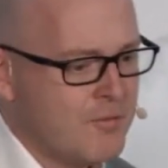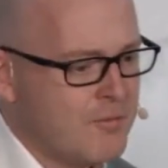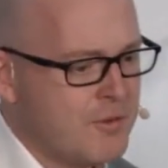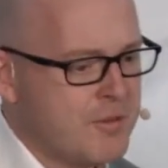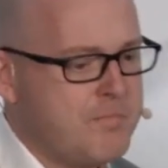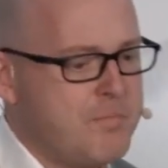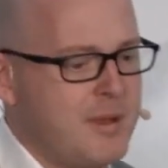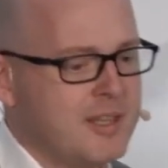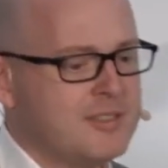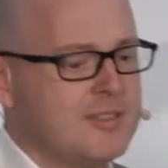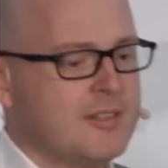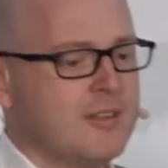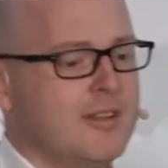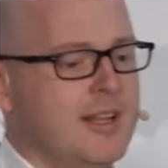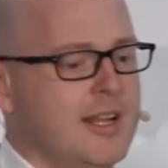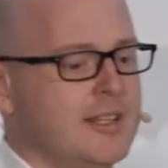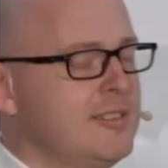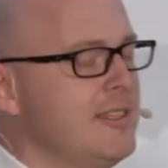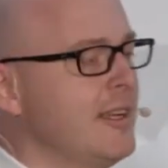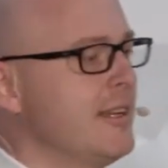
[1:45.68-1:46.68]
with
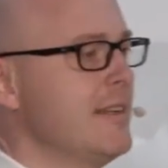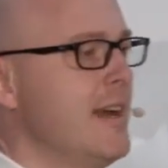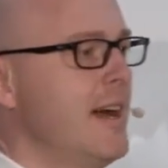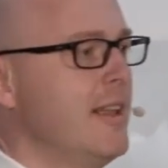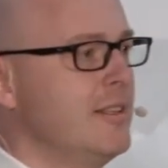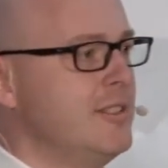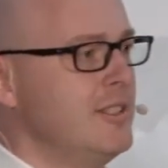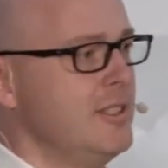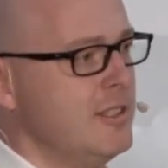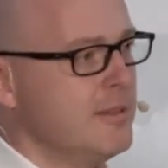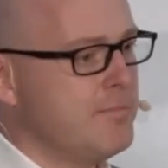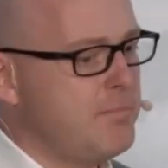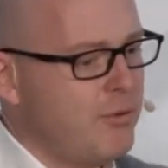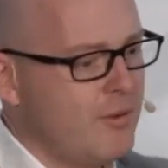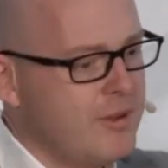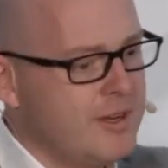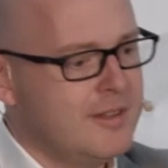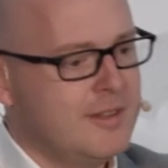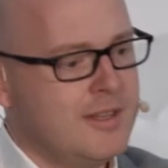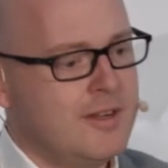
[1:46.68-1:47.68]
best-in-class technology
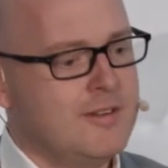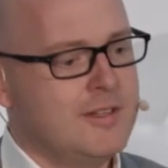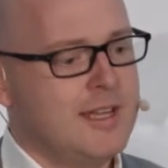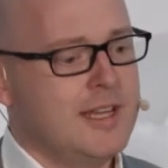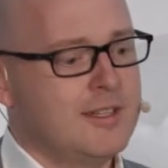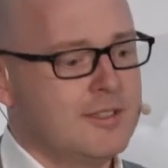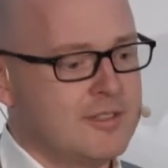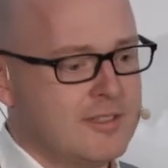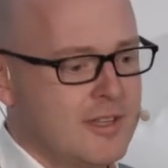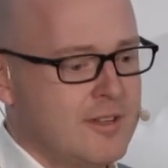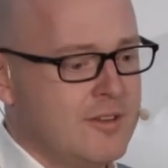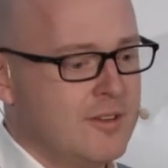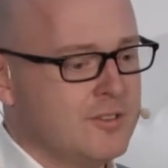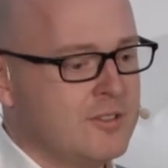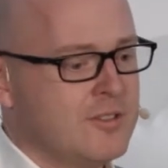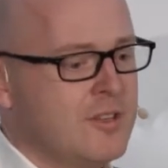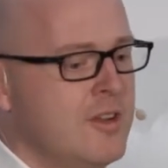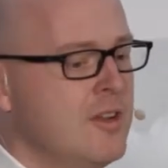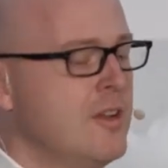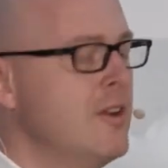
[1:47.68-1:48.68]
deployed in their data centers
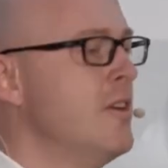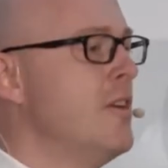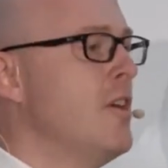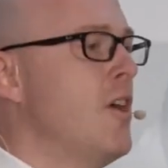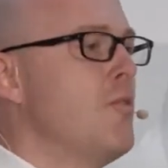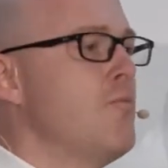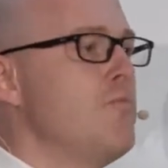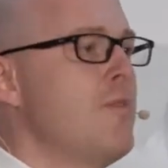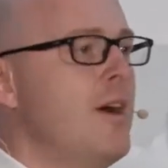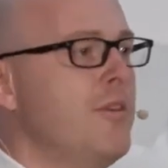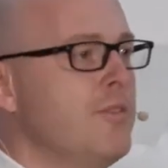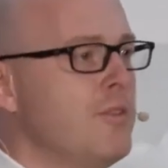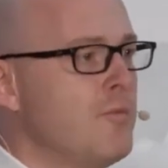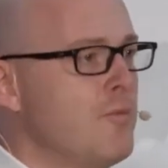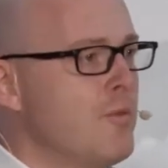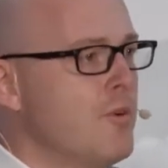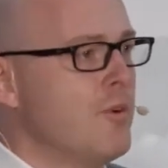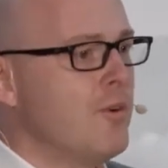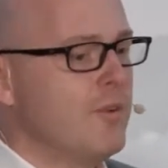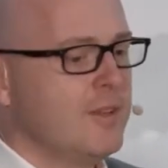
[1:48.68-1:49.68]
around the
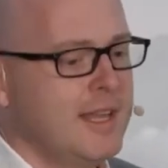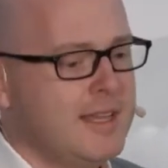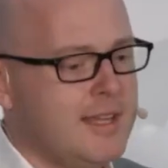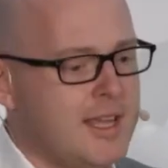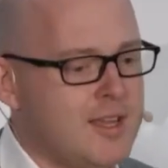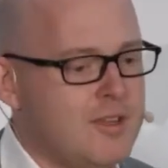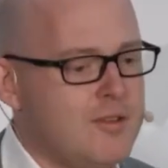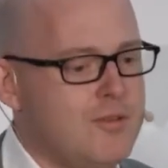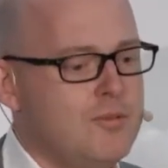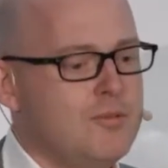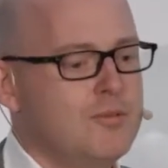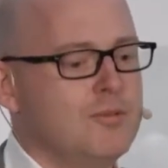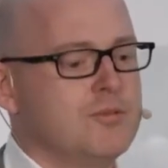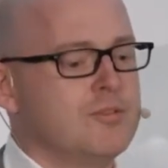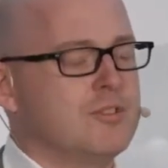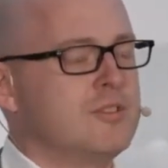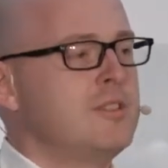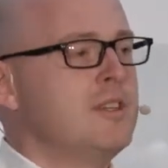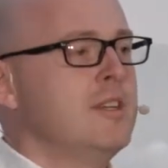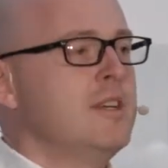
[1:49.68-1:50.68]
world, and they
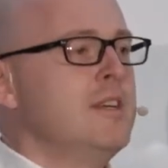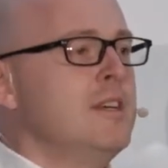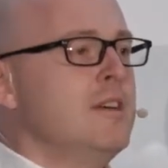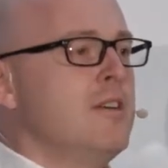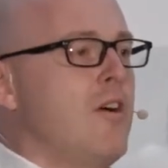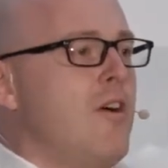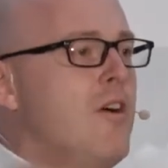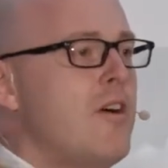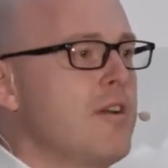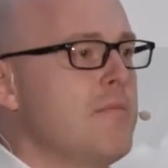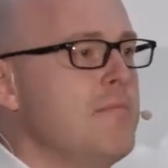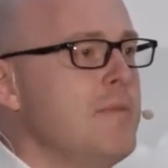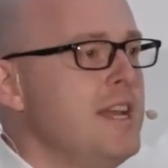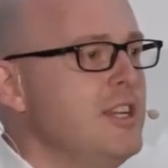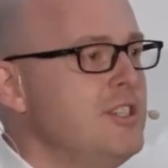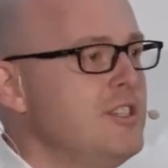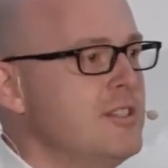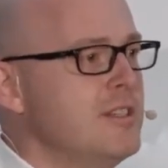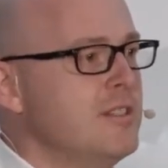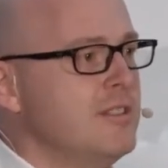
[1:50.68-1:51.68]
used
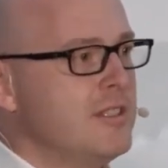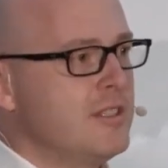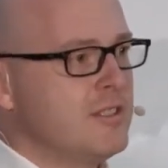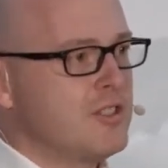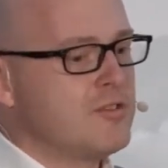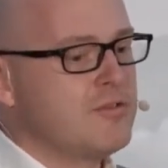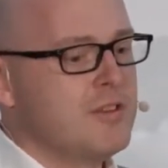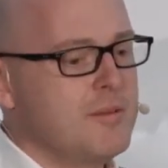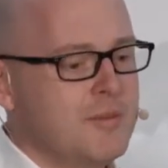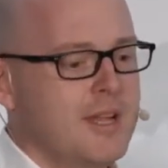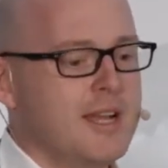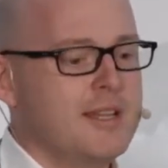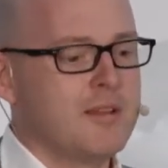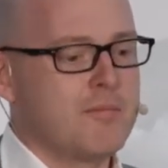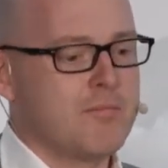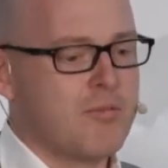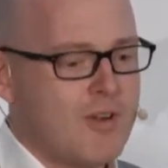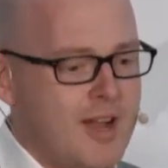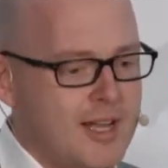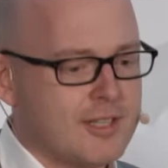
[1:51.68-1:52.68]
automation to streamline the
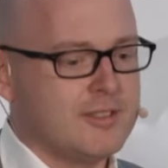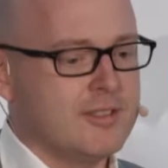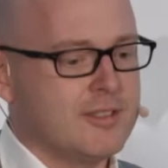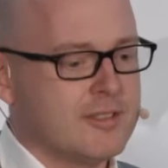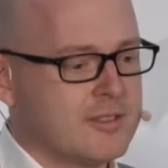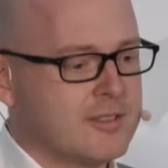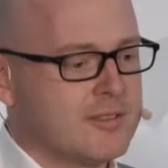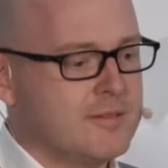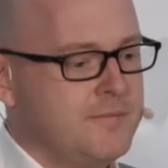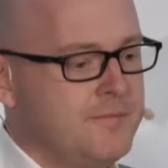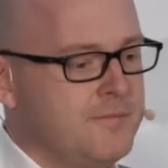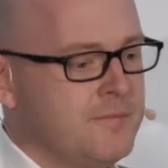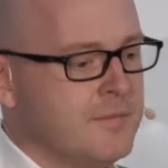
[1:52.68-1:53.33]
process.